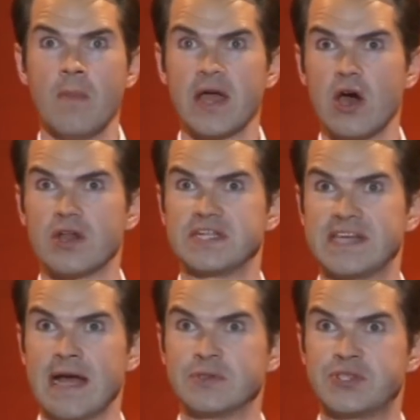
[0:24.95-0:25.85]
my God, a
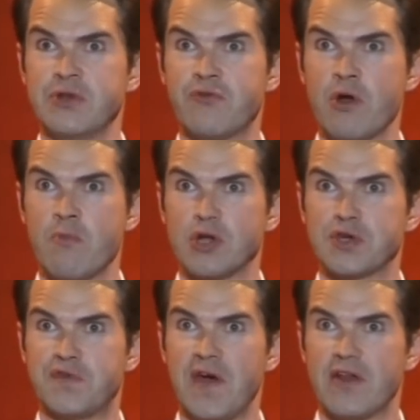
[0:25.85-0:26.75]
Down syndrome
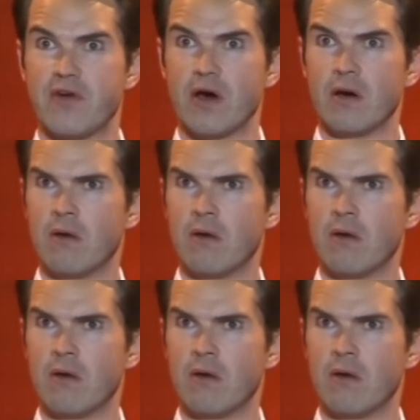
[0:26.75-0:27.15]
Roger Federer.